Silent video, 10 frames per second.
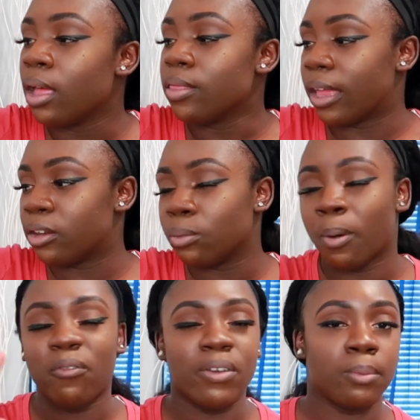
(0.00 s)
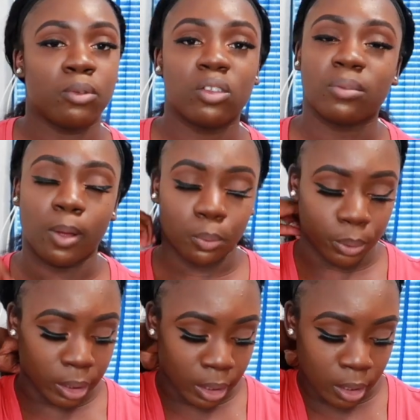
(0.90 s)
they do both of them do smell
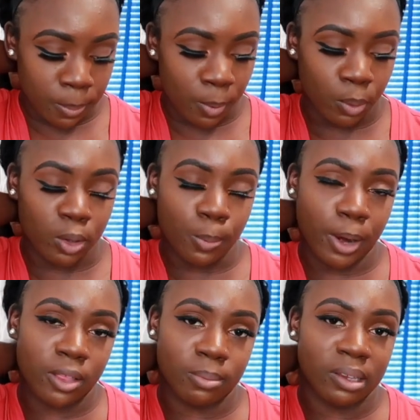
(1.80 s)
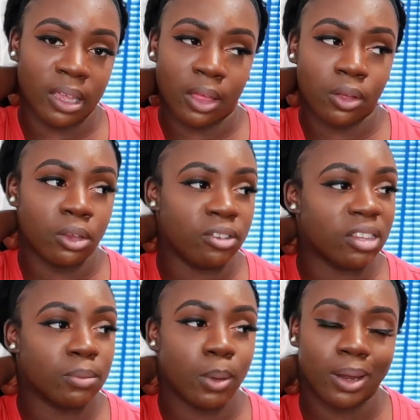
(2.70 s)
really good but when you pair them together you
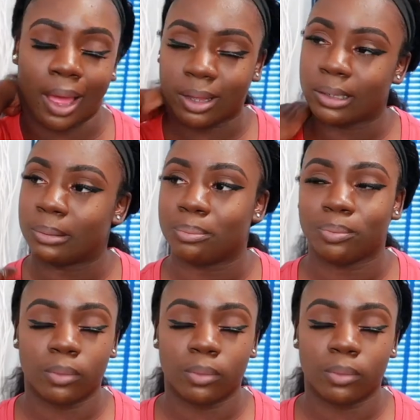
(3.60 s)
just smell like a